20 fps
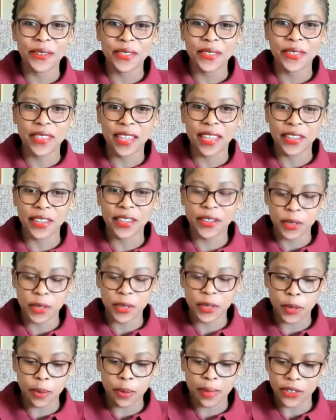Thank you so much
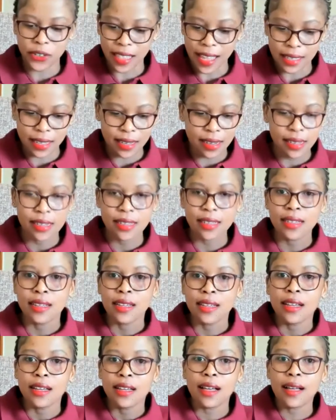for that.
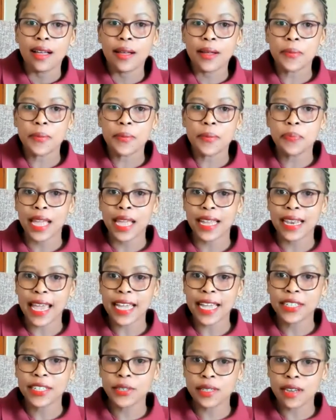Um, I'd
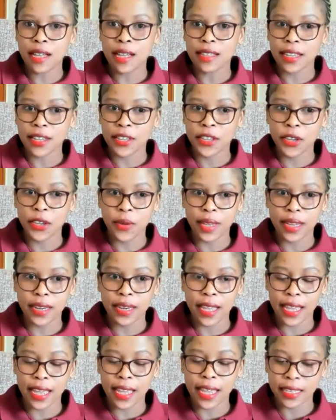like to start the
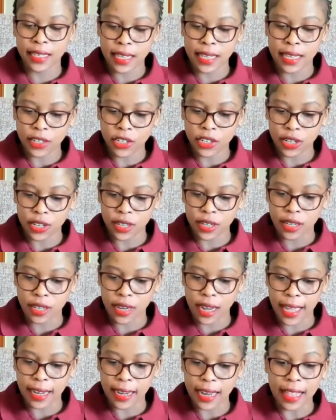Q&A session
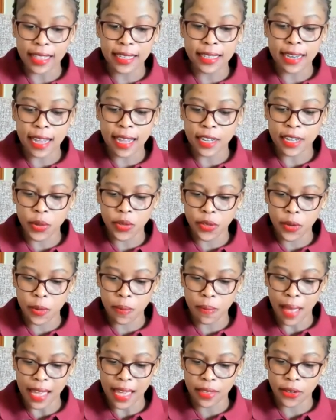and I'll start with you,
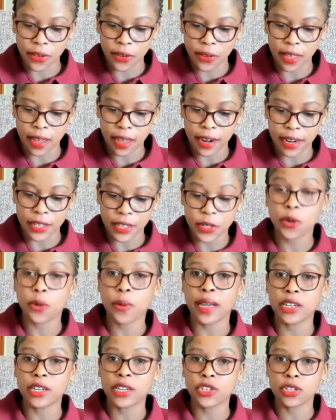Mathew. There are two
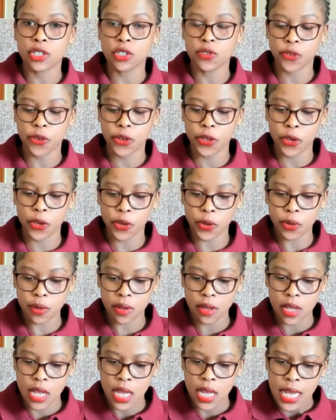questions for
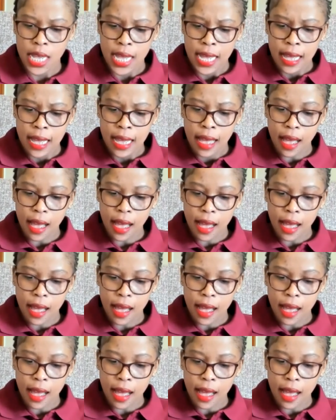you. Mm -hmm.